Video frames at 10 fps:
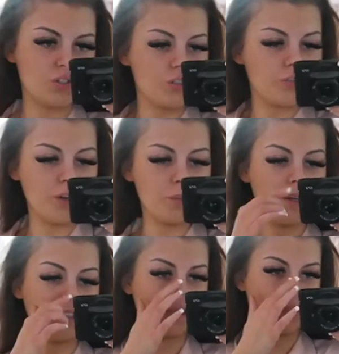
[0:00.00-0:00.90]
I'm just going to film
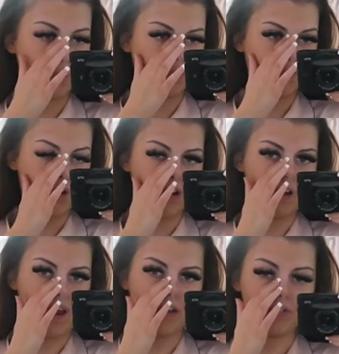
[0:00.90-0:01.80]
a little before
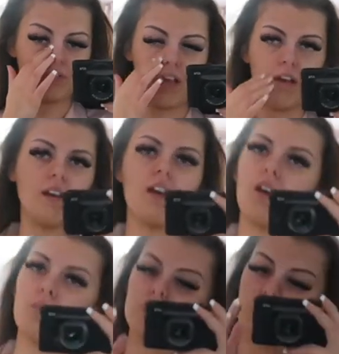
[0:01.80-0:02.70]
and after.
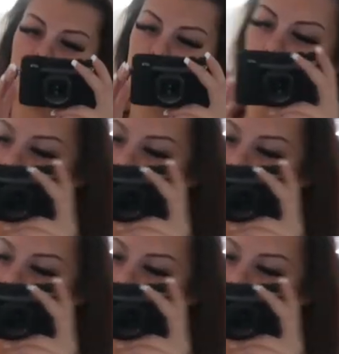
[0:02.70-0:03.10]
Um, so this